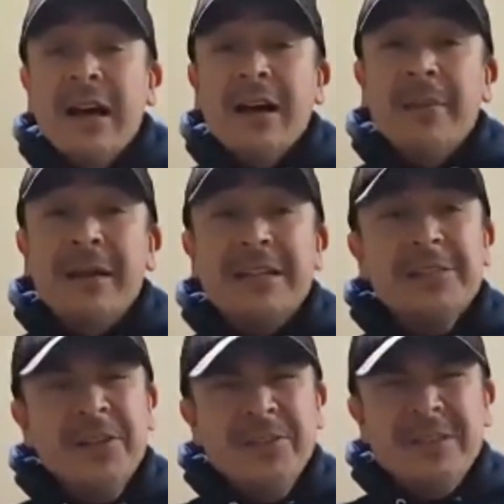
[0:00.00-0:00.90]
It
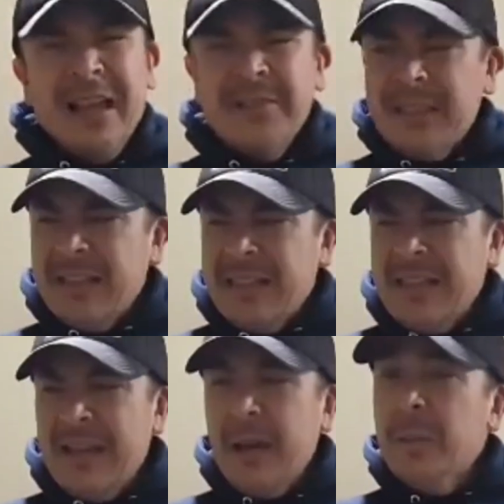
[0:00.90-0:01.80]
turns out that
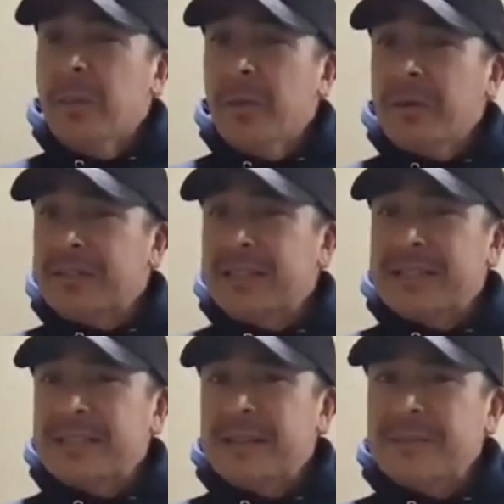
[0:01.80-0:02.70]
the airport
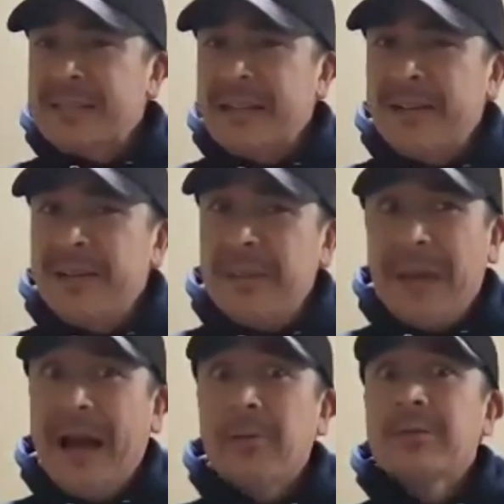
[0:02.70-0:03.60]
systems and all the
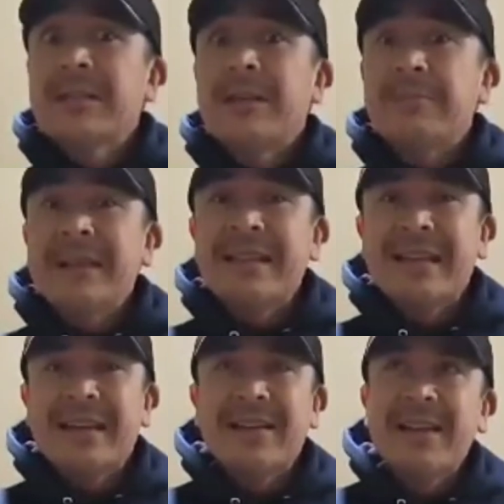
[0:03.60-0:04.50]
powers that be
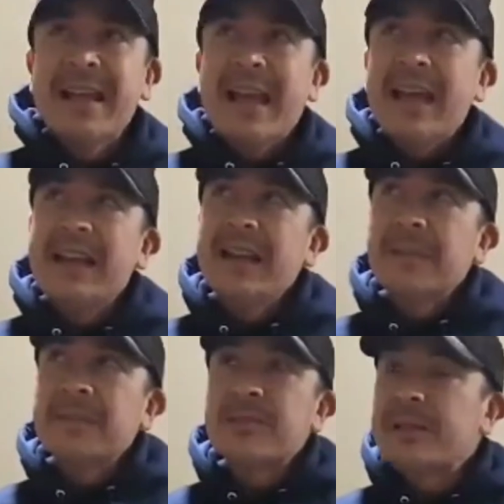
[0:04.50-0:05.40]
there ended
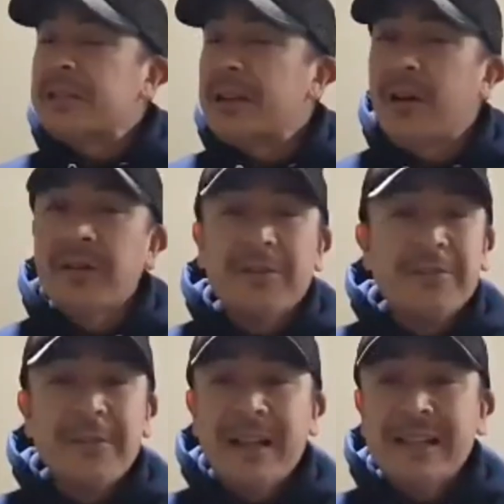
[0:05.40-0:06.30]
up switching all the
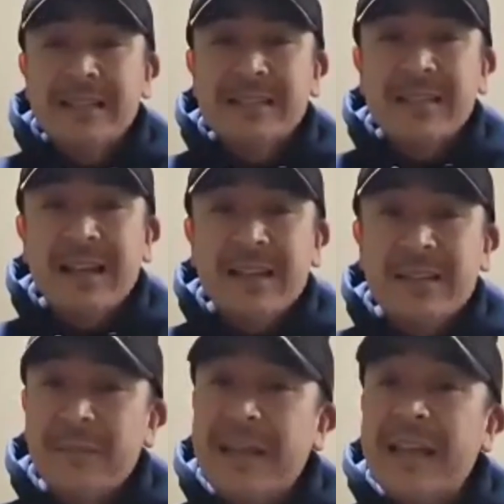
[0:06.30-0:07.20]
flights
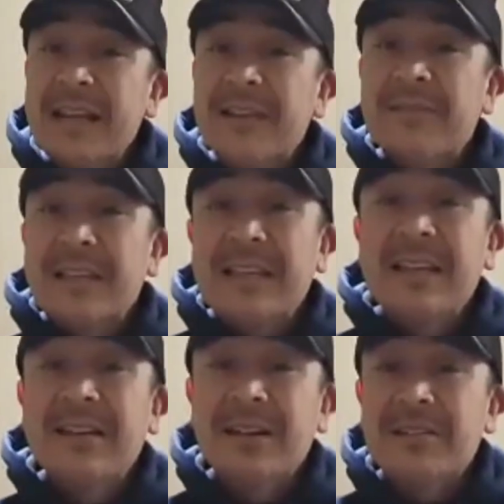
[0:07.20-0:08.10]
at the beginning of the year.